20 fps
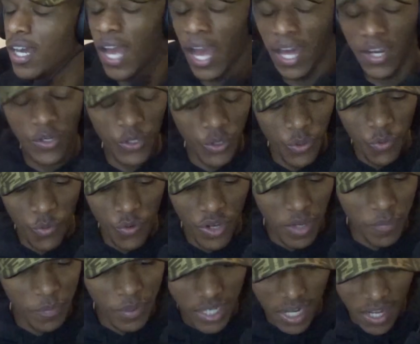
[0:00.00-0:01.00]
I don't know
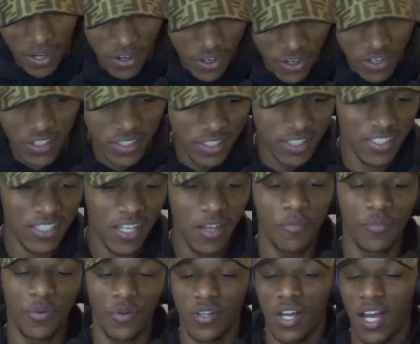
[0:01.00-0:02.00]
where, but I heard the
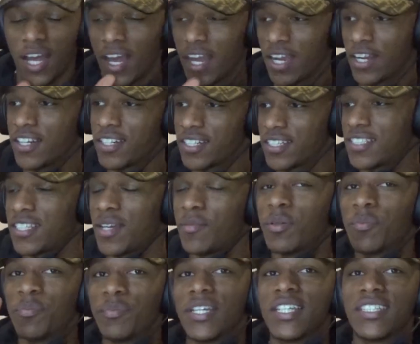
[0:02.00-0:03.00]
sample. I heard the
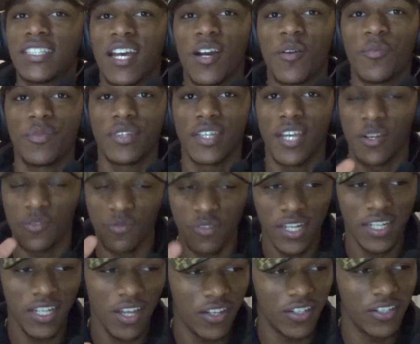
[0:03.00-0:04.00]
sample. Please help me out.
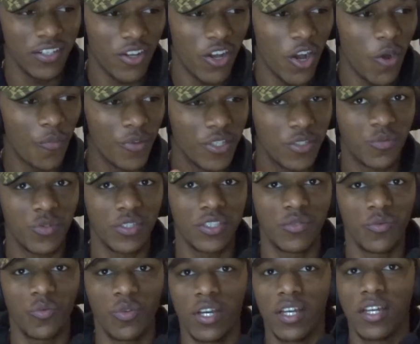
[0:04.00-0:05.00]
Write down in the comments
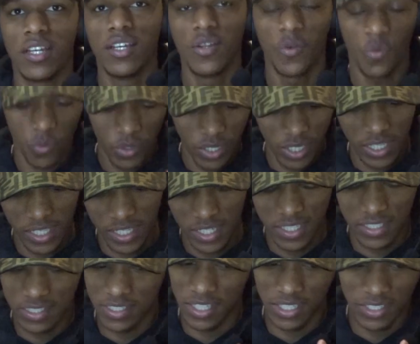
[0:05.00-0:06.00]
which what where it
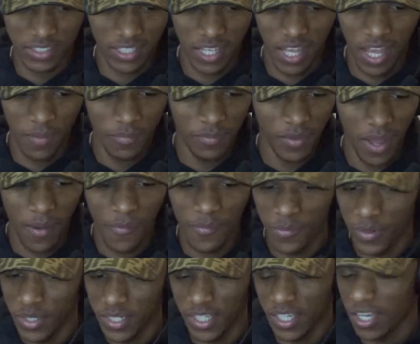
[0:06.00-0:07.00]
is, cause I'm
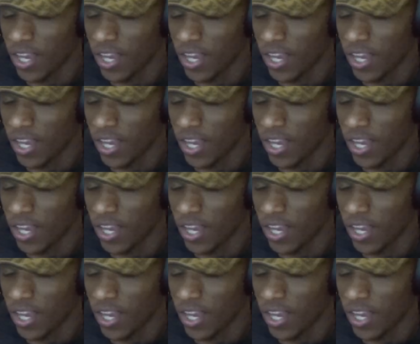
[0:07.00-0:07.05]
I'm really